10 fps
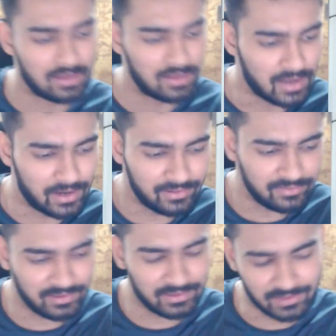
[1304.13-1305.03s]
I didn't
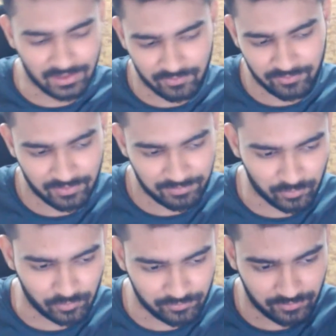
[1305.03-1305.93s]
really think of a
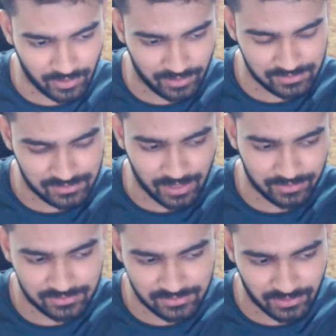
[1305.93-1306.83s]
proof. I just had
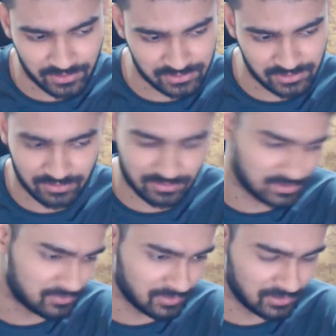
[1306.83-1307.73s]
this intention,
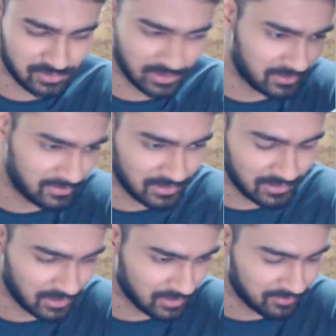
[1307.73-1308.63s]
this works, so I didn't really
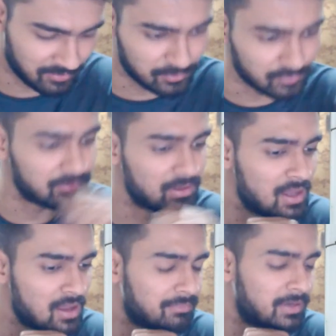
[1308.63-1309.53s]
think of a proof.
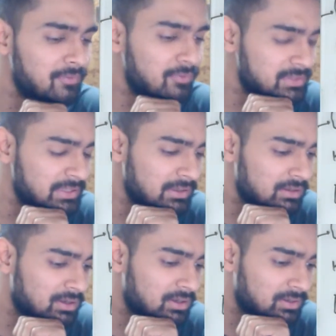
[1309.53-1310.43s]
But if you
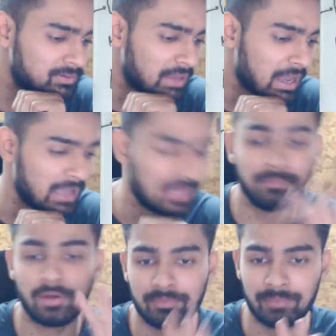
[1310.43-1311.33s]
see, I am
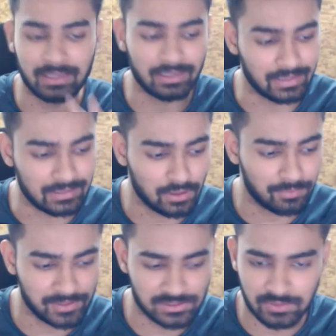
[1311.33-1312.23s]
not making any
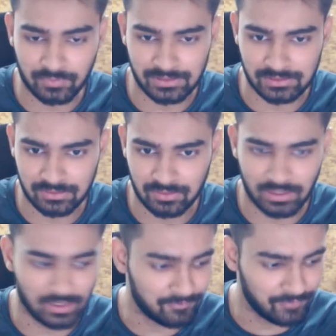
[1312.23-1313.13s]
operation twice.
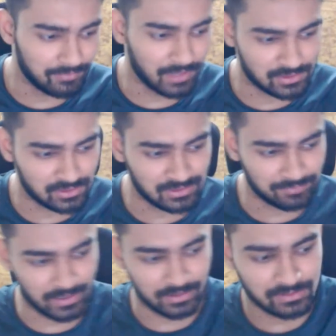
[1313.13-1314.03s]
Okay, if I'm actually
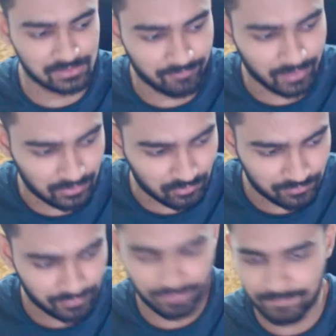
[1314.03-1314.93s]
subtracting some value
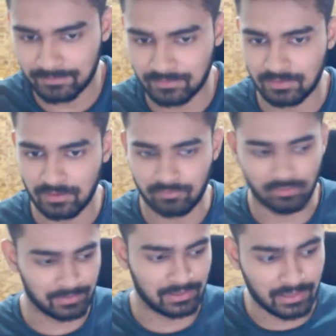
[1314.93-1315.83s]

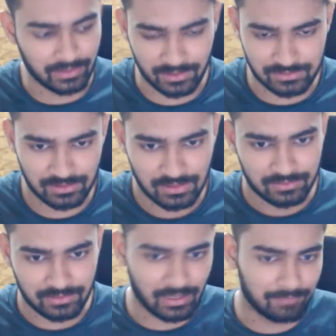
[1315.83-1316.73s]
from any index,
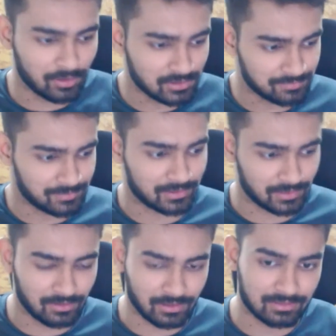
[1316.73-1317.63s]
then I'm not
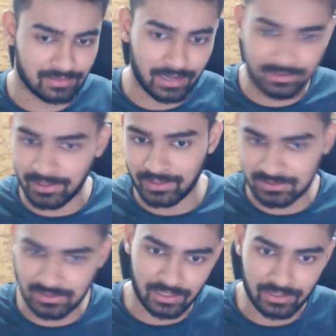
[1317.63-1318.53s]
subtracting in that
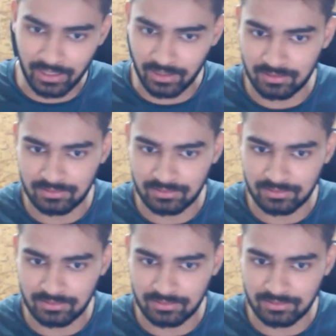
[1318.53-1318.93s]
direction again.